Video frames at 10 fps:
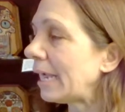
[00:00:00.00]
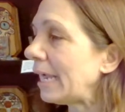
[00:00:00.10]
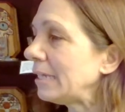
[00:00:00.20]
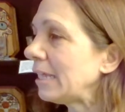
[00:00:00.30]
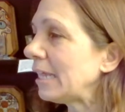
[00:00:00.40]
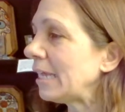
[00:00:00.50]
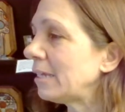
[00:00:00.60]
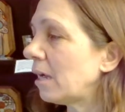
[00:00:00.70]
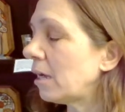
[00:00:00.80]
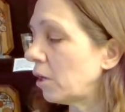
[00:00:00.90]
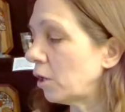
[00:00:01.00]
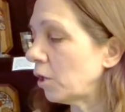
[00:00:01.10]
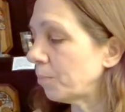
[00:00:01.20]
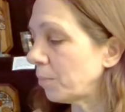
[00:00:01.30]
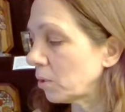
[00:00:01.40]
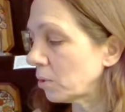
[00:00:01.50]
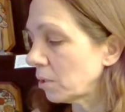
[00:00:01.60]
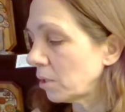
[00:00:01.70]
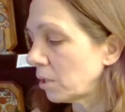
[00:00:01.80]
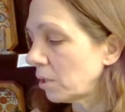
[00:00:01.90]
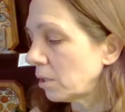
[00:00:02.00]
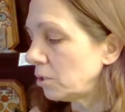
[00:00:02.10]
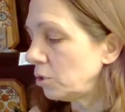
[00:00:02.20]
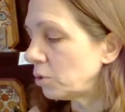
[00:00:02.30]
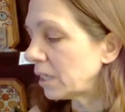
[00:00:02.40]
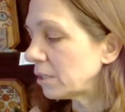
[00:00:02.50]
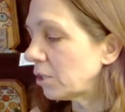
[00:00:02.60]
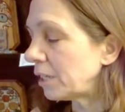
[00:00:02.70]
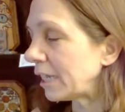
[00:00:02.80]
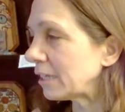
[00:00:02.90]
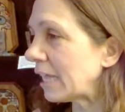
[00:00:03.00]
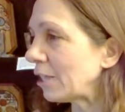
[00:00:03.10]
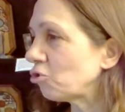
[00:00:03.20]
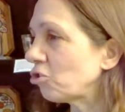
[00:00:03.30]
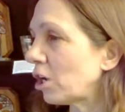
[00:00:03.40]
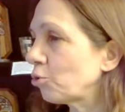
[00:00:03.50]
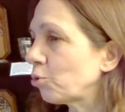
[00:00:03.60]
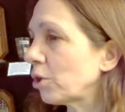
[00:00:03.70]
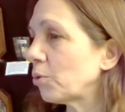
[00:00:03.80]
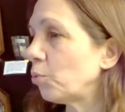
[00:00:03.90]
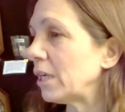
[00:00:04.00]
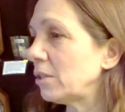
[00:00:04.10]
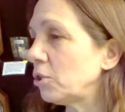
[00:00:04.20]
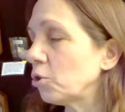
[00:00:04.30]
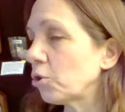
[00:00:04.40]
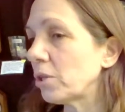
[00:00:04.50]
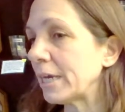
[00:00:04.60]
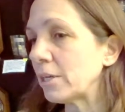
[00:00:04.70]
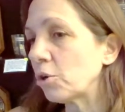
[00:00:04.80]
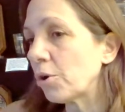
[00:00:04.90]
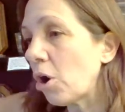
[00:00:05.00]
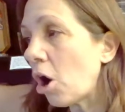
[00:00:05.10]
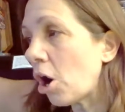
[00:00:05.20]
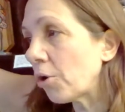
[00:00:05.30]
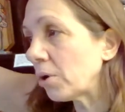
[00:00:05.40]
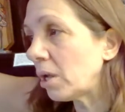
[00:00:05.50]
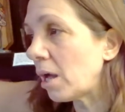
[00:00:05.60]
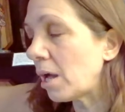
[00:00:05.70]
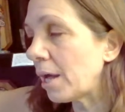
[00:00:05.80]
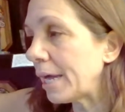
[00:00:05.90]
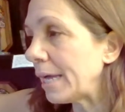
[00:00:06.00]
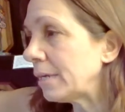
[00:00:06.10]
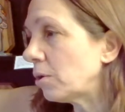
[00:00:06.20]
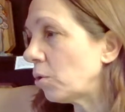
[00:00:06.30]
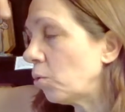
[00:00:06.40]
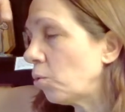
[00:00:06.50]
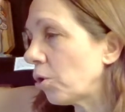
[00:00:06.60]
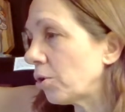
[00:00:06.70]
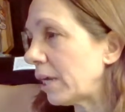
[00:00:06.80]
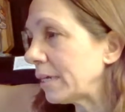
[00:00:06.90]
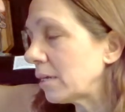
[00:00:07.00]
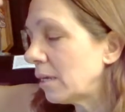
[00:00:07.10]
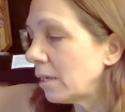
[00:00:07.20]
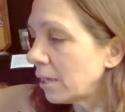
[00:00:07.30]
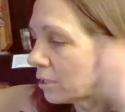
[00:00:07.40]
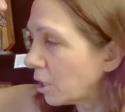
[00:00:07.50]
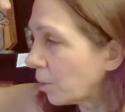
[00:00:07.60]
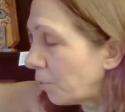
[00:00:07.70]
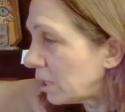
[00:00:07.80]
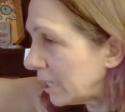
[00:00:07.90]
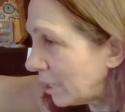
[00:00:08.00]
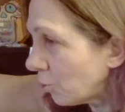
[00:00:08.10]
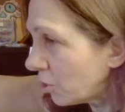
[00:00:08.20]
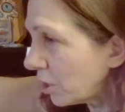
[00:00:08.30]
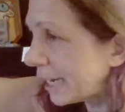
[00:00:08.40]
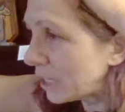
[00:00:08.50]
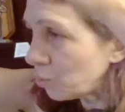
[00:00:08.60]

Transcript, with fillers: And then um, you can connect that chakra with your like your hara line or like the pineal gland